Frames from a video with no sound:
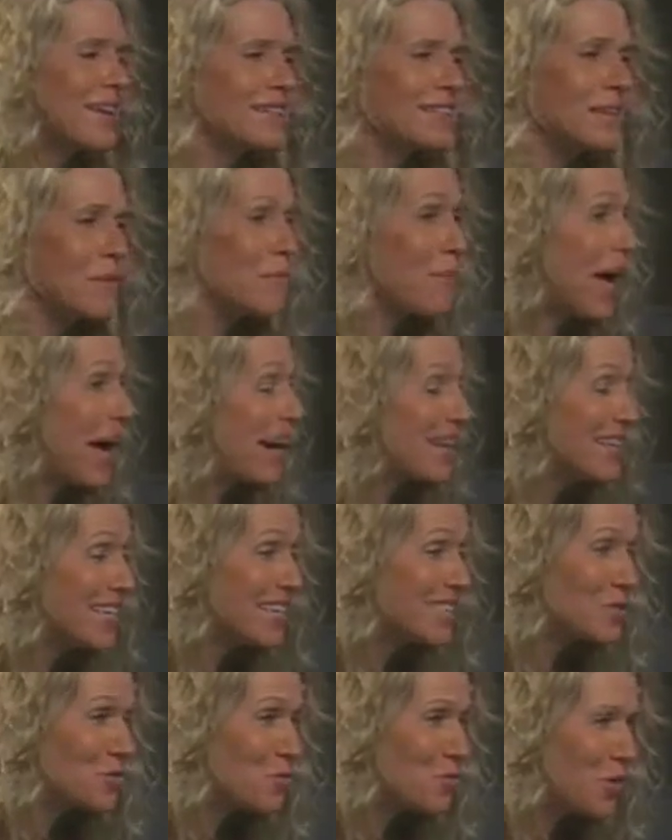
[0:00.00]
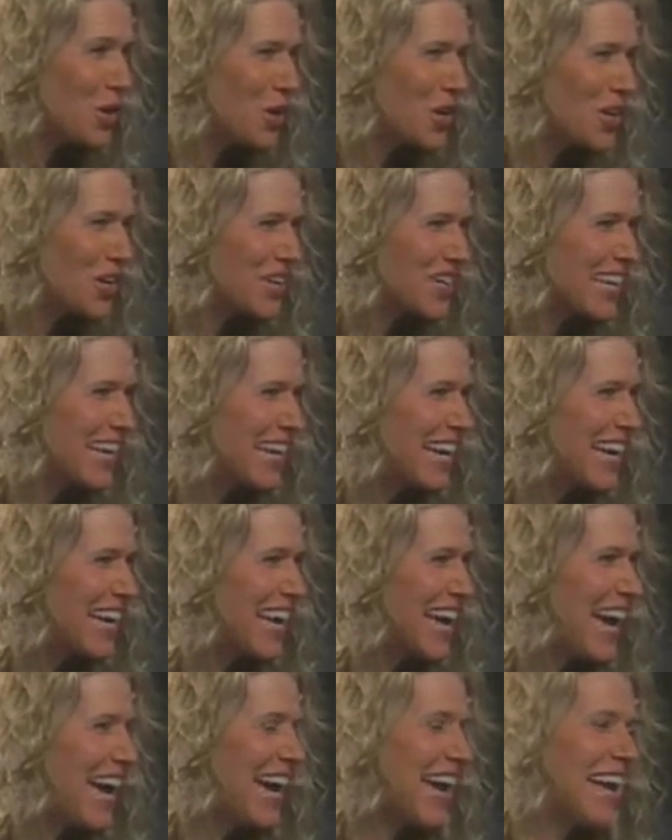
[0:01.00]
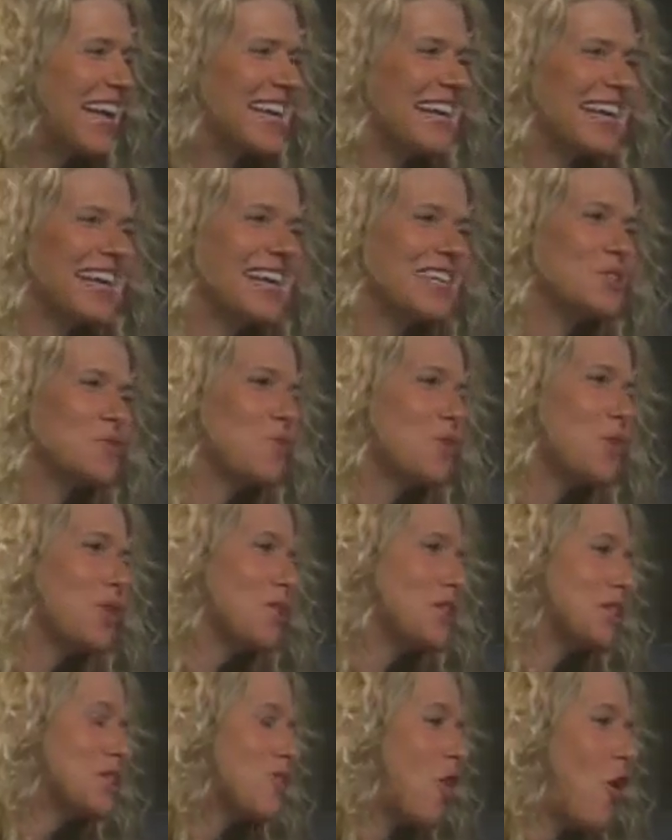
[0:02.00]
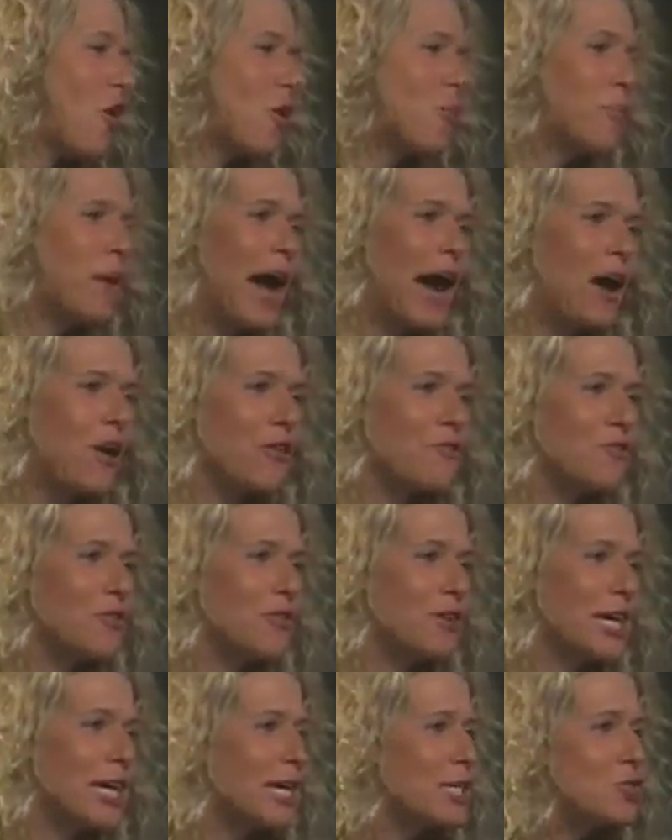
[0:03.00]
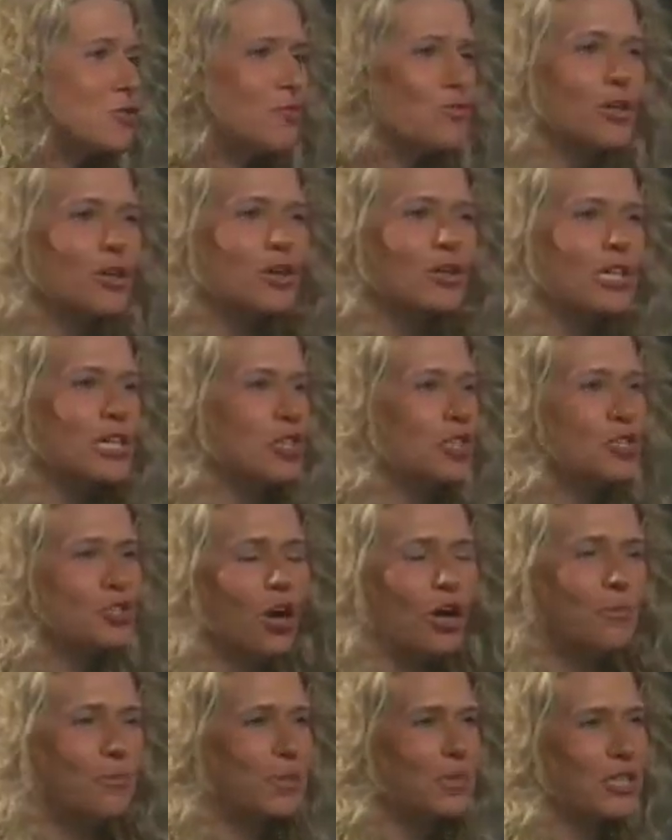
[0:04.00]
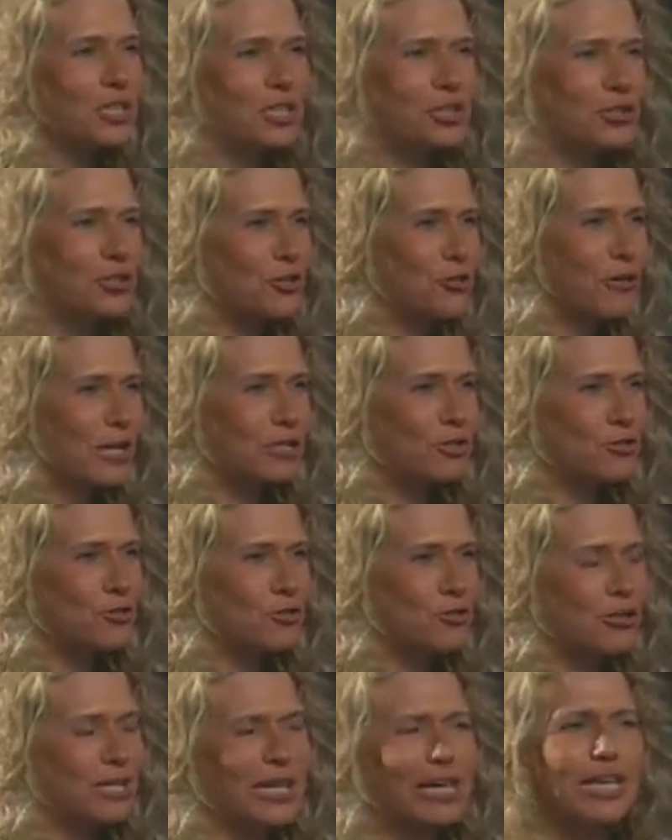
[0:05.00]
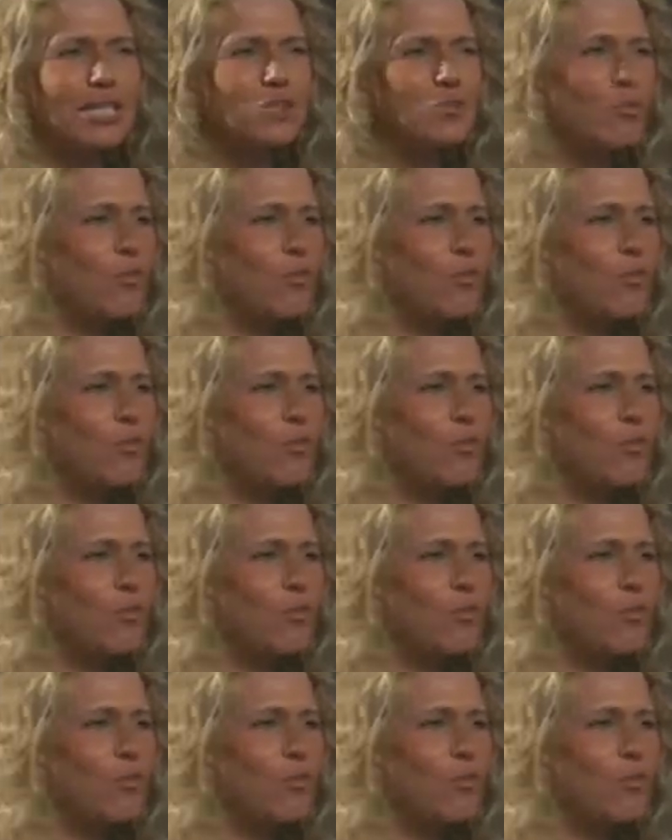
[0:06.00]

it's about His word. And His word is all powerful. His word is sharper than a two edged sword. His